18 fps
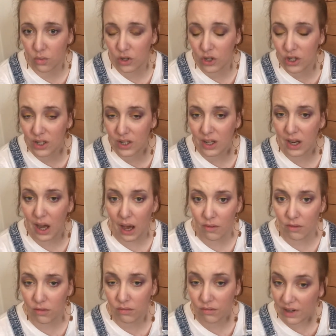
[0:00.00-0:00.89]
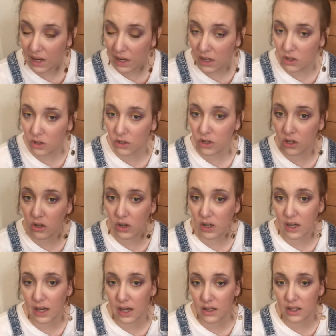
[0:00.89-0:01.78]
We're just going to have a really good
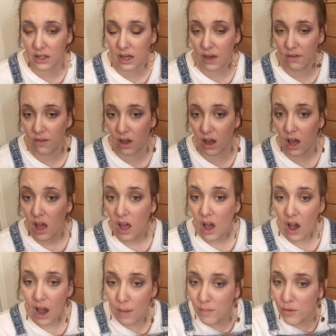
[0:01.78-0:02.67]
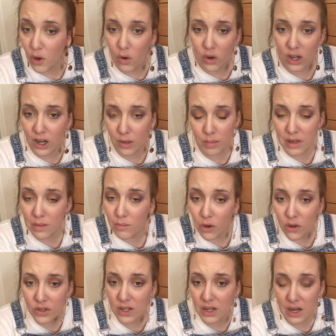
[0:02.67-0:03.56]
look at it together. I'm not going to be
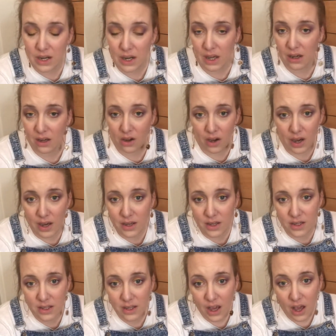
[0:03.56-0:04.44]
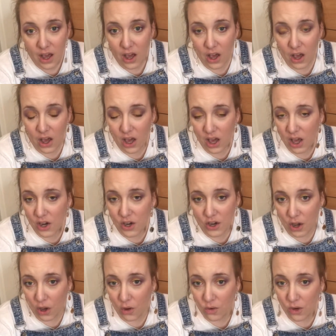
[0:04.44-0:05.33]
modeling it, guys.
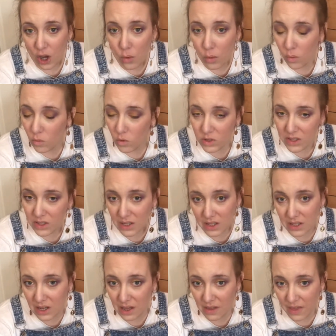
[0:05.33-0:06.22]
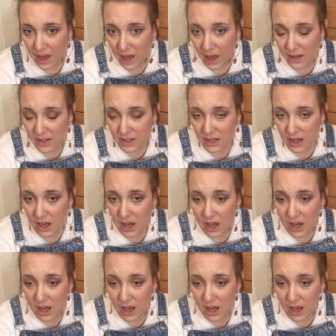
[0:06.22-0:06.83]
No one wants to see that.